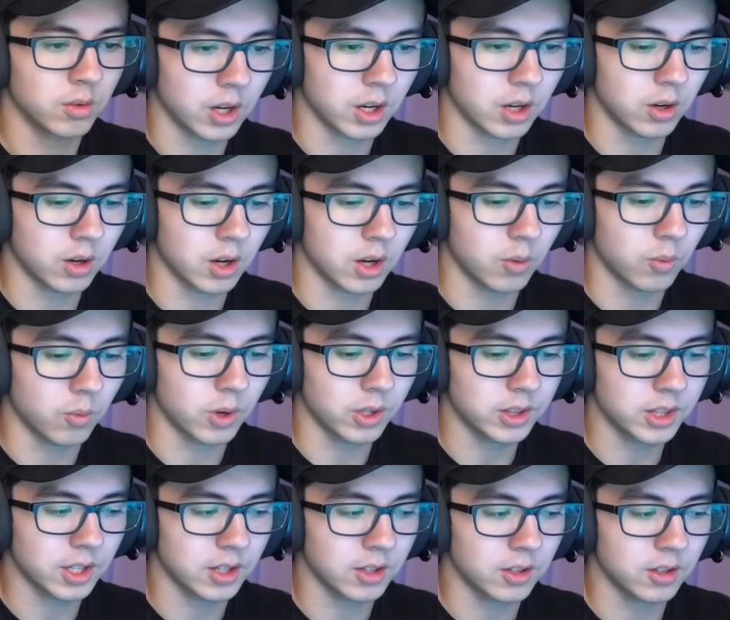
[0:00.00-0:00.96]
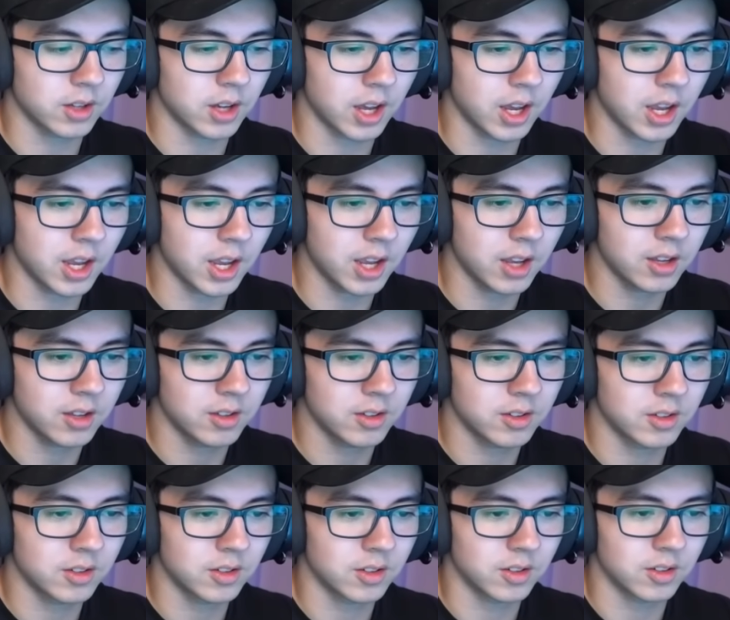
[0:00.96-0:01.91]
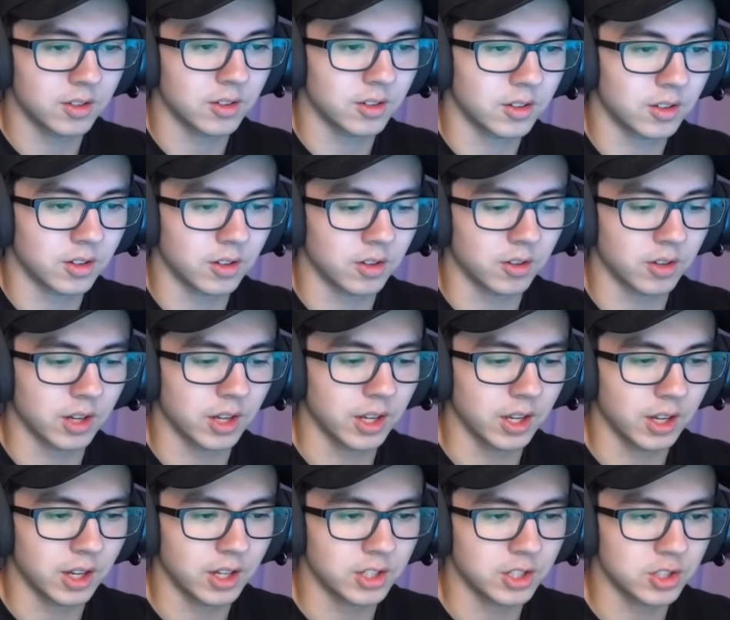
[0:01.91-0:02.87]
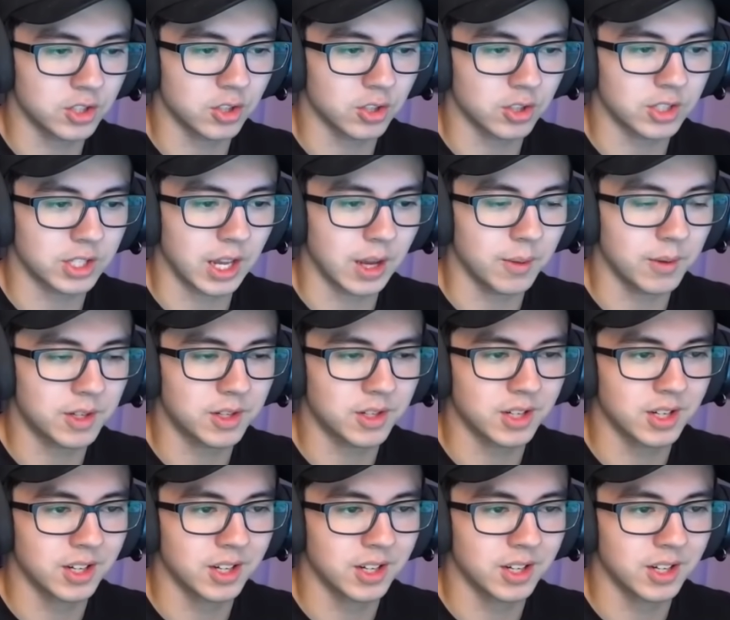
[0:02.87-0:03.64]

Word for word: Uh, what the? Huh? Okay, I just took damage.